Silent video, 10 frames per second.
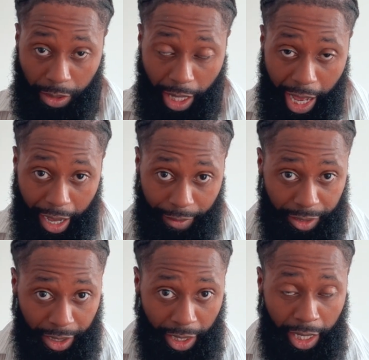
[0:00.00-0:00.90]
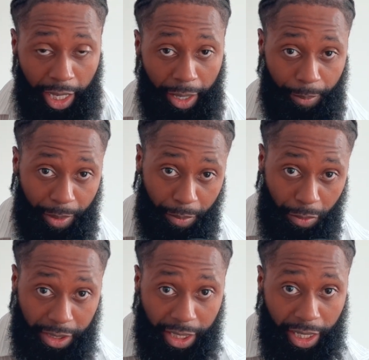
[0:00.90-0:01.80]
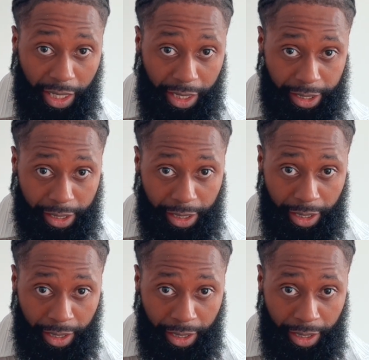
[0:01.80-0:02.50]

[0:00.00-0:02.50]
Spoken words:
lives and people's kids,